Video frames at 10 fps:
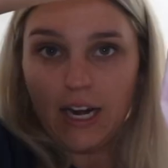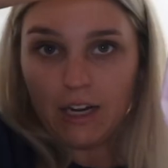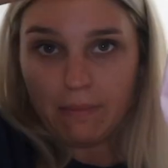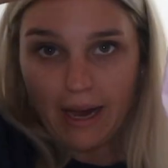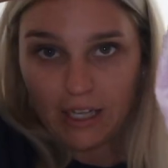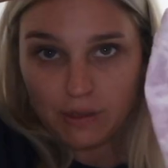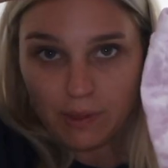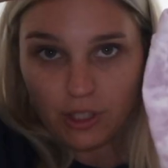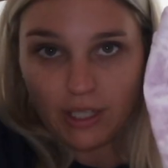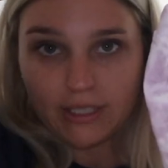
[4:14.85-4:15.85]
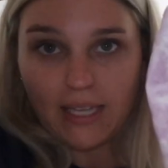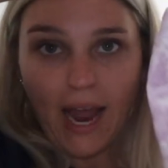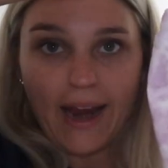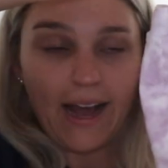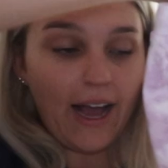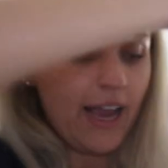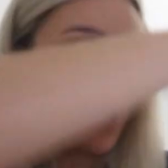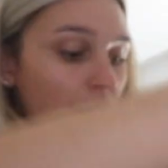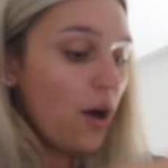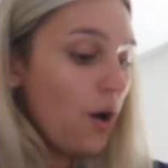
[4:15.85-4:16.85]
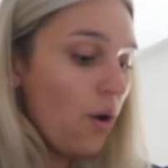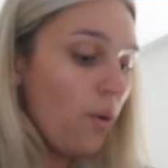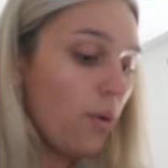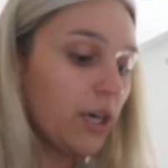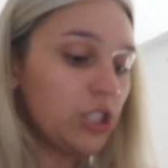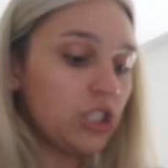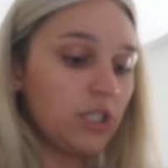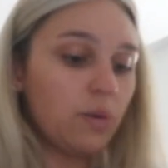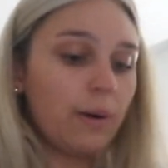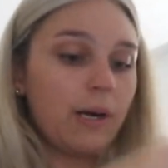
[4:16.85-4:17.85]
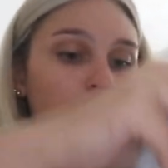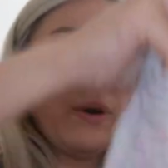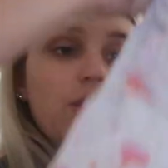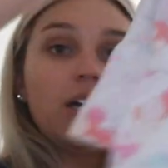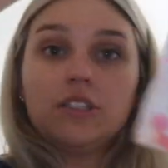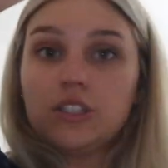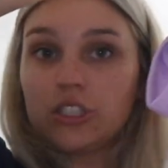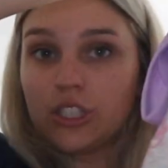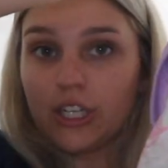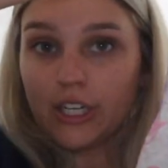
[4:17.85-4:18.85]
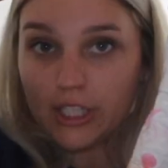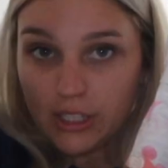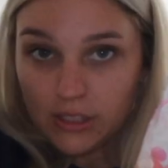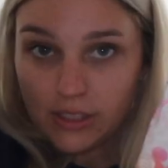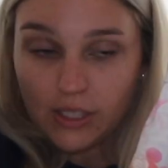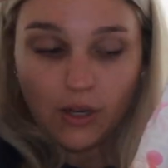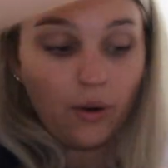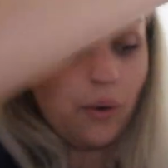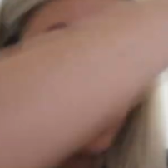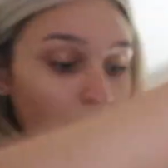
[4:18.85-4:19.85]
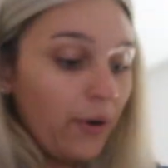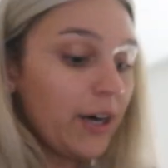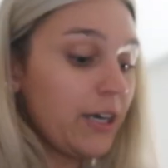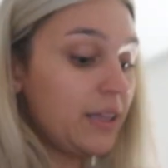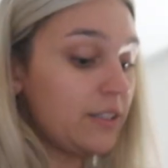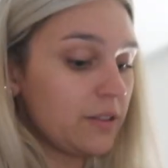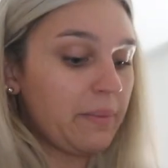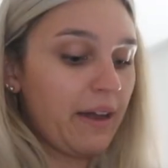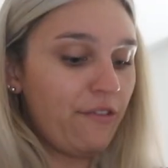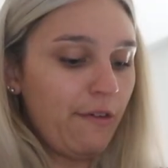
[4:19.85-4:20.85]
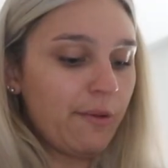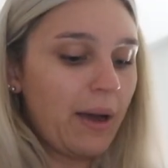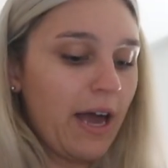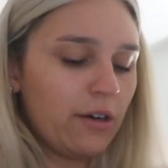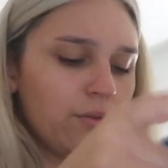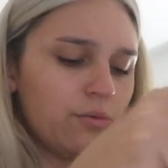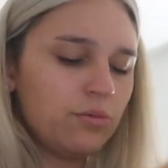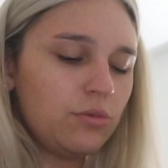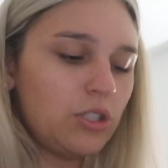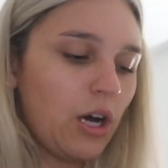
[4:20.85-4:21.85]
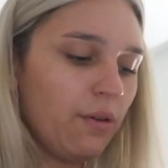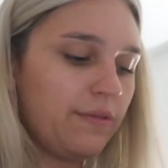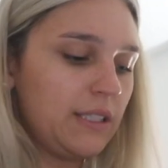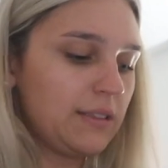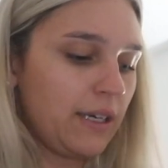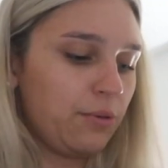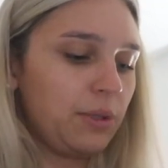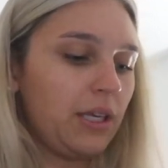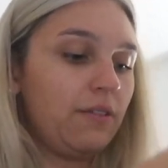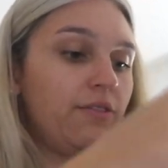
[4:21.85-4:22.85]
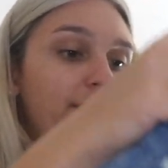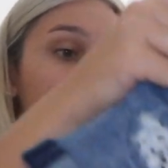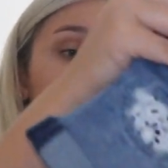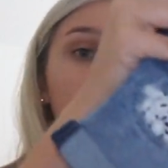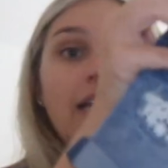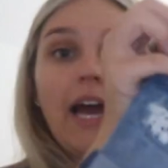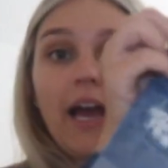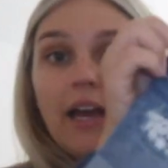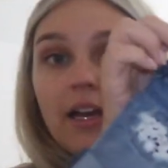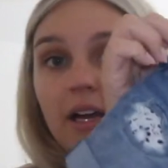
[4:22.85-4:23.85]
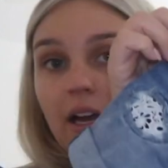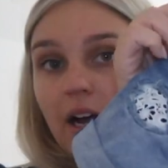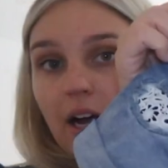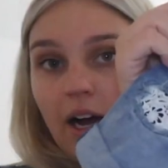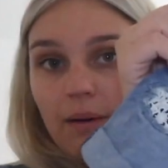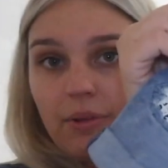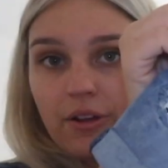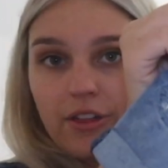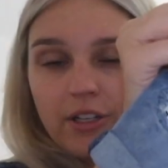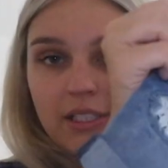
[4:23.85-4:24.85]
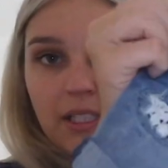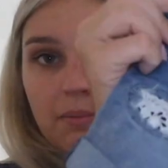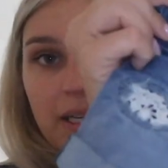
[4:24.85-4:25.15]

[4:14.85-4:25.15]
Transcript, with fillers: kind of match, but they're like tie-dye, or she could wear it with a skirt, or these are my favorite, but I don't know if these like really fit her yet. They're 13